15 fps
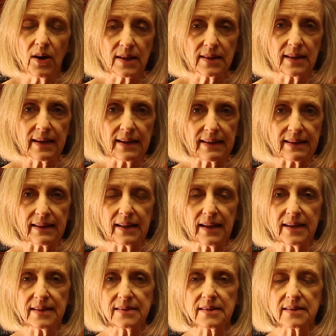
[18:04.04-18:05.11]
online
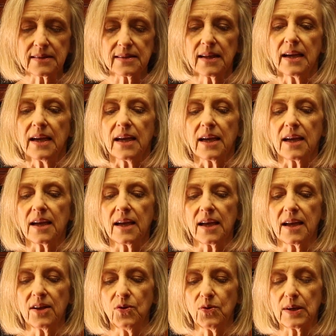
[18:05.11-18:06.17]
classes.
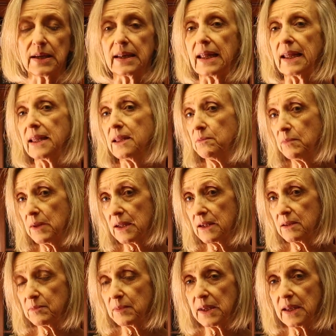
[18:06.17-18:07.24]
You can
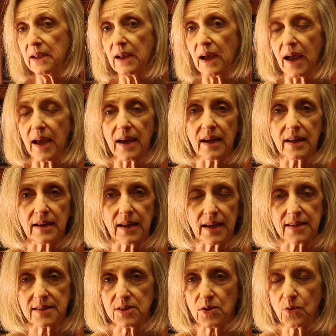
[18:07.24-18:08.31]
email me and
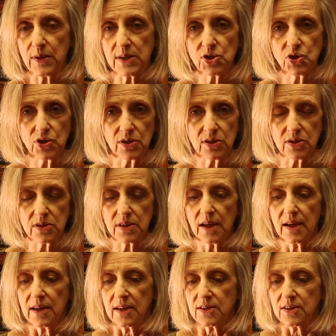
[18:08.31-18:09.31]
ask questions.